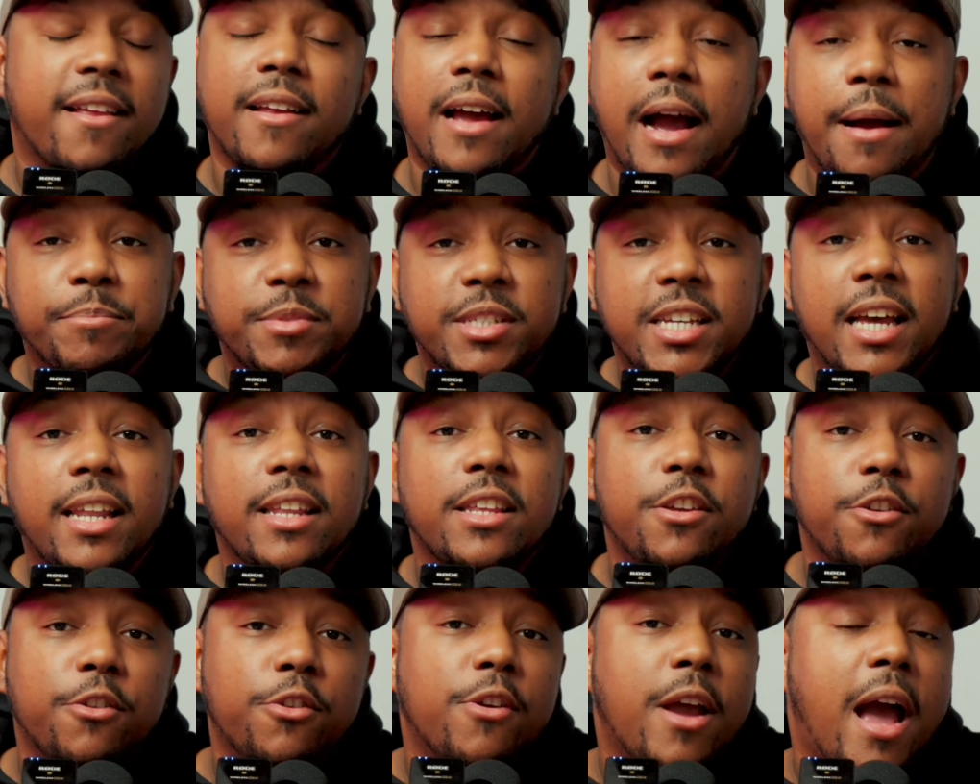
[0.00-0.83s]
I'm
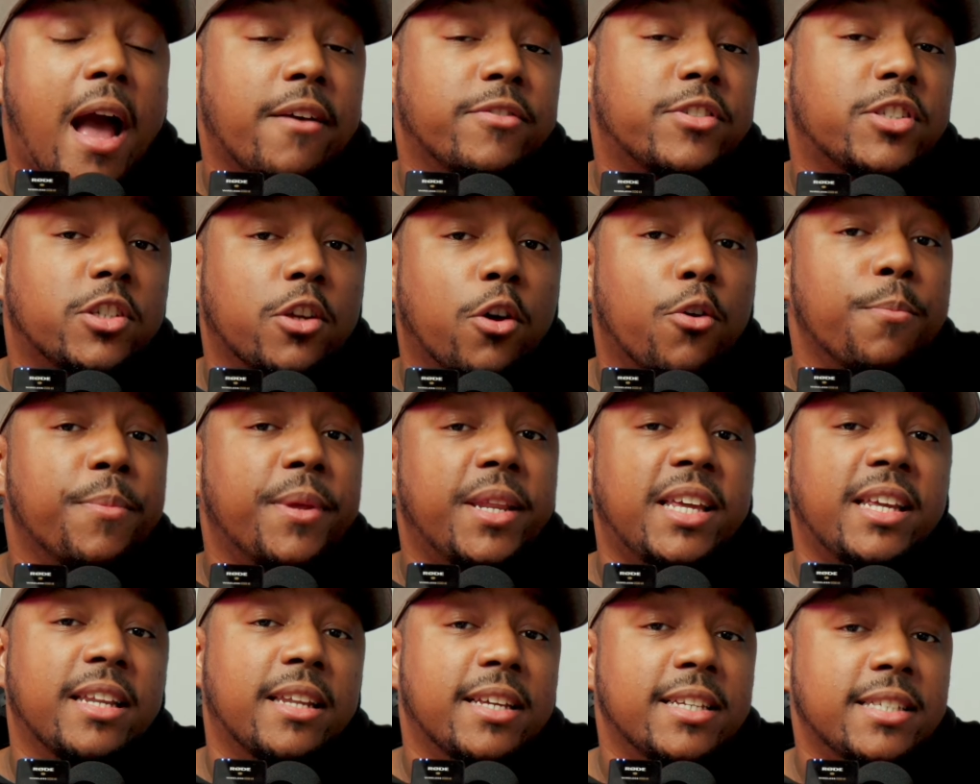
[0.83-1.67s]
telling you, you have so
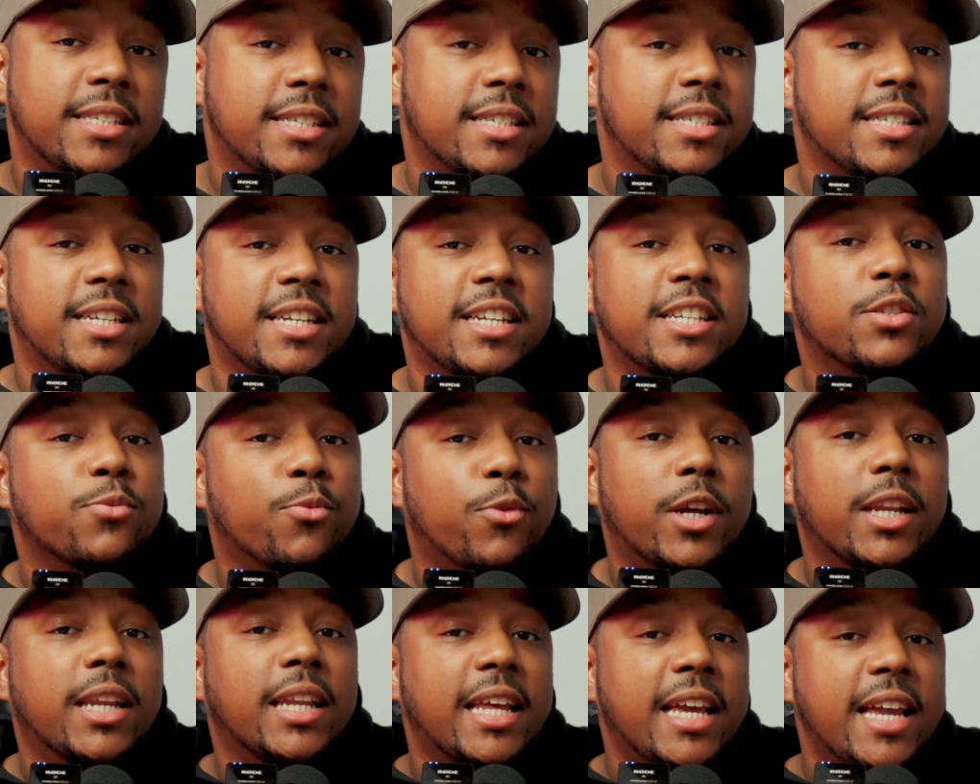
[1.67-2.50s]
many lenses in this
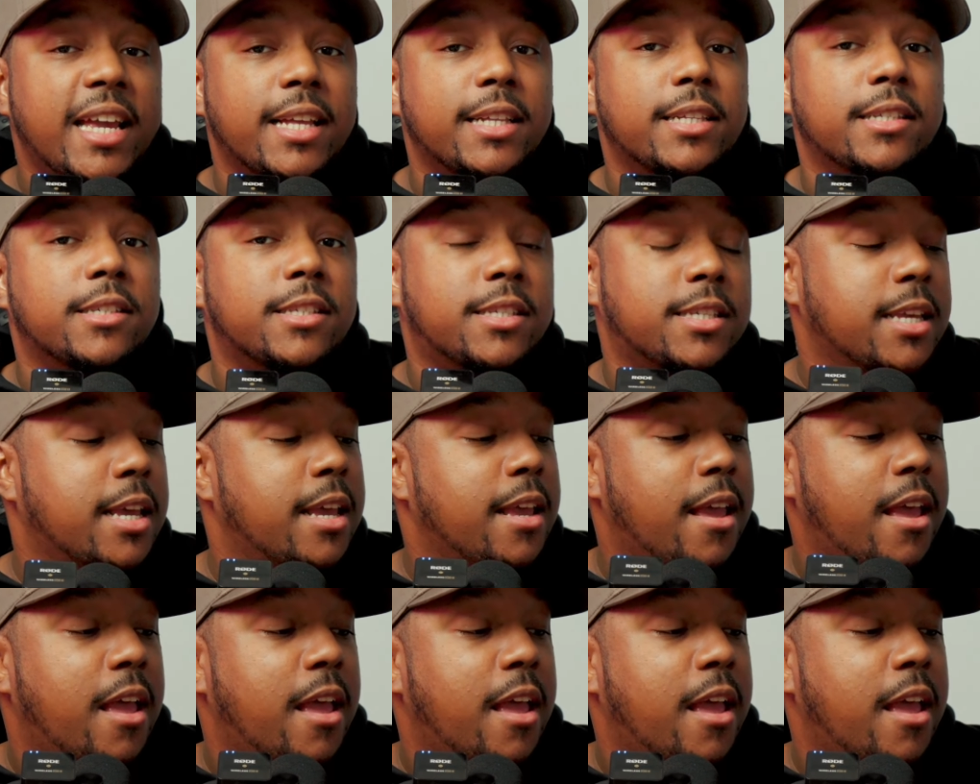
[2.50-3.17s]
one lens.